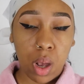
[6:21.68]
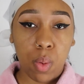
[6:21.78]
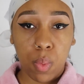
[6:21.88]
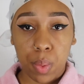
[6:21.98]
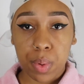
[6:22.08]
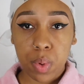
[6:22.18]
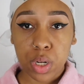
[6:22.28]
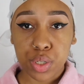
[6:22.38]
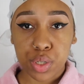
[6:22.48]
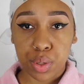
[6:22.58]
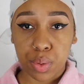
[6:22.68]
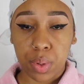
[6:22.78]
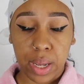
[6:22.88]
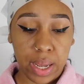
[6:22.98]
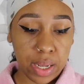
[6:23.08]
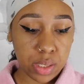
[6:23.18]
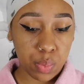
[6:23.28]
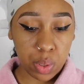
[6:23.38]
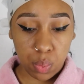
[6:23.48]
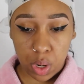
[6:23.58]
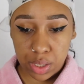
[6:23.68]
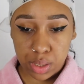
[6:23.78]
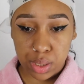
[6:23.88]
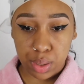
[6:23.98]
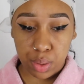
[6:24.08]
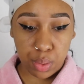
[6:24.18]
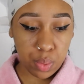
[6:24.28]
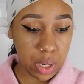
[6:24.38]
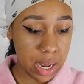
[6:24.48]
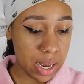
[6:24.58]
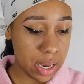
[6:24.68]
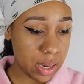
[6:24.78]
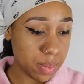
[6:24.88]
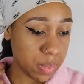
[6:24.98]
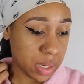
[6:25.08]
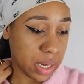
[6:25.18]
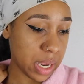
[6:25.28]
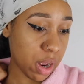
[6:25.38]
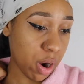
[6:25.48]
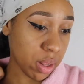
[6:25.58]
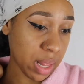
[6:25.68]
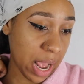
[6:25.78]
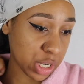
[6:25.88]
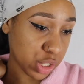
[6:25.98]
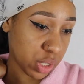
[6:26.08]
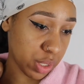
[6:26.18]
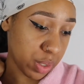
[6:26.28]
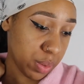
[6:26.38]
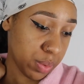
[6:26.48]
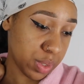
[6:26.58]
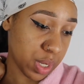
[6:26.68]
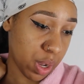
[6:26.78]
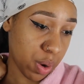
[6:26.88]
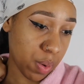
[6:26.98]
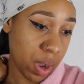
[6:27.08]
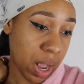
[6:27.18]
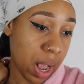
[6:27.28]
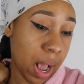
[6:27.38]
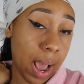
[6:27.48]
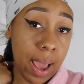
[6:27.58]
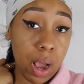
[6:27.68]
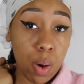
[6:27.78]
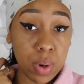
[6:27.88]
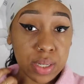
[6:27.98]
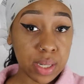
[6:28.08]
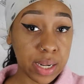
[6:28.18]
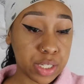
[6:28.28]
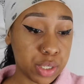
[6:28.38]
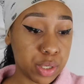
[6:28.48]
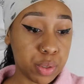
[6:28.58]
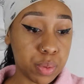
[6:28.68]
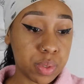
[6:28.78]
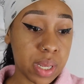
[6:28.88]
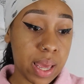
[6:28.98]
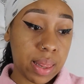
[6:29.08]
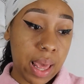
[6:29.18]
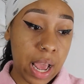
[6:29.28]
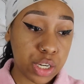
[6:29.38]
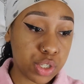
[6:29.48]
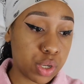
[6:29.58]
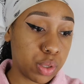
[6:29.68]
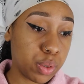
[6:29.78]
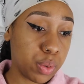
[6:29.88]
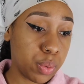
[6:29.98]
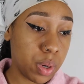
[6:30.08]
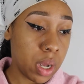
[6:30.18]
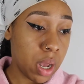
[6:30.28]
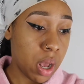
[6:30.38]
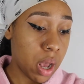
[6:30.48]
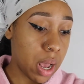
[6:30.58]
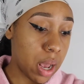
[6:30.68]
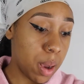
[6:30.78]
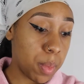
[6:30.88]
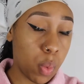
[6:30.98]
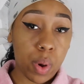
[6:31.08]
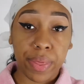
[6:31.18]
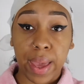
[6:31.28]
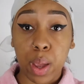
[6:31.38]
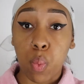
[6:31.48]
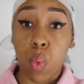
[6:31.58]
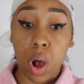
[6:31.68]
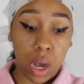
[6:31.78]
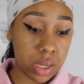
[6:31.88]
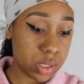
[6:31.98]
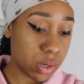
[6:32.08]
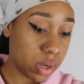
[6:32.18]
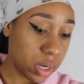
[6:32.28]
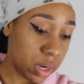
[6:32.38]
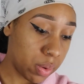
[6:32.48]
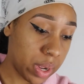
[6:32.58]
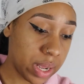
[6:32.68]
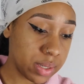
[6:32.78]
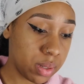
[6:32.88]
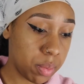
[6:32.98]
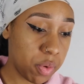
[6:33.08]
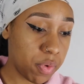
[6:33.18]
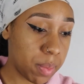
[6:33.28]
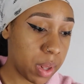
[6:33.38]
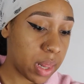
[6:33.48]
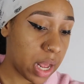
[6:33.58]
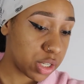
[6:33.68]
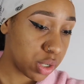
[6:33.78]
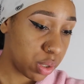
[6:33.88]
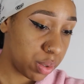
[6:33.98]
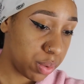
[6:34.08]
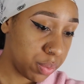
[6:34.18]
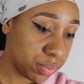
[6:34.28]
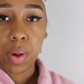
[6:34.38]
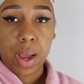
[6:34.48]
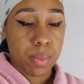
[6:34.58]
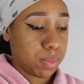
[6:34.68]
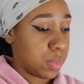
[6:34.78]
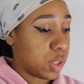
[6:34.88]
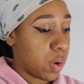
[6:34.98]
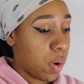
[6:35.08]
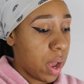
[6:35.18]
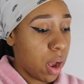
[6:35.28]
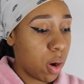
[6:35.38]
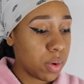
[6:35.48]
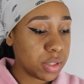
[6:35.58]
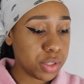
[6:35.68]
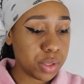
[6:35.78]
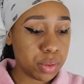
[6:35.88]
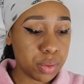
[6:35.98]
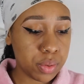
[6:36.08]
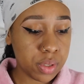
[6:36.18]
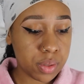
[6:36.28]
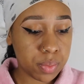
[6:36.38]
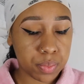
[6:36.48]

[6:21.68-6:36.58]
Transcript: what we want to do is we want to get our lash glue. So I always like to use a lash glue with a wand on it, okay? So let me find my lash glue. Okay, so I always use